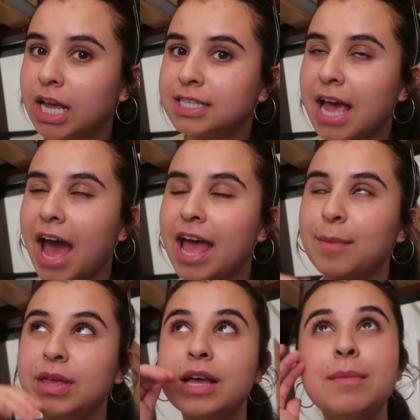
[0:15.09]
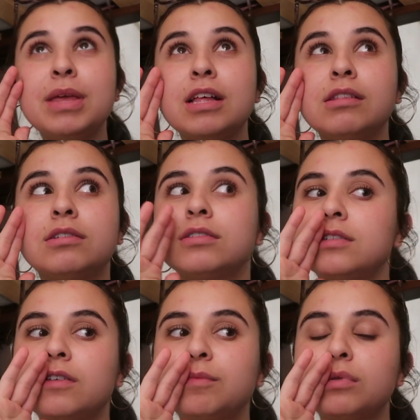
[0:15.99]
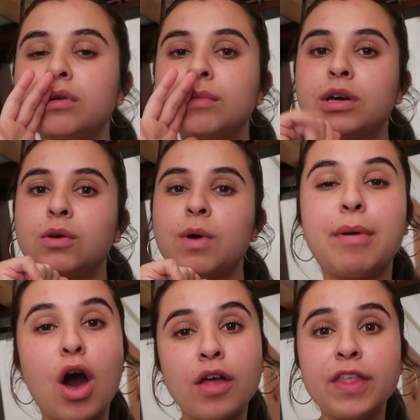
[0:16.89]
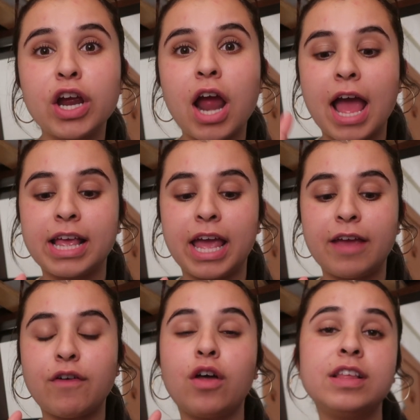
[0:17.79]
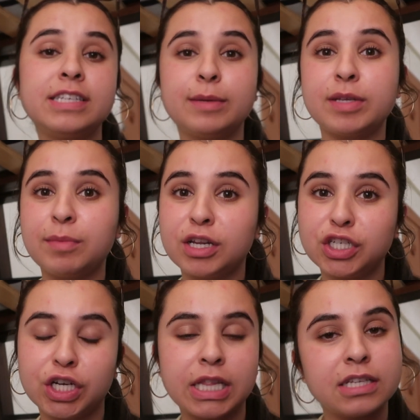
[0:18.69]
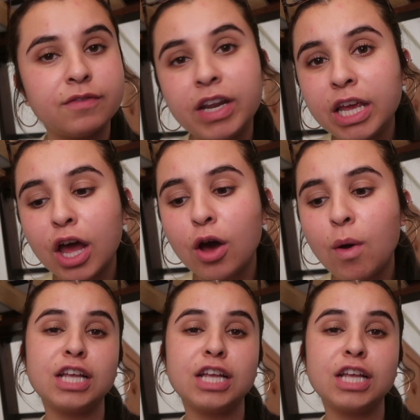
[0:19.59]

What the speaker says: It's at Emmye Camille, little self promo. But on there, I gave all the tips I'm going to share in this video.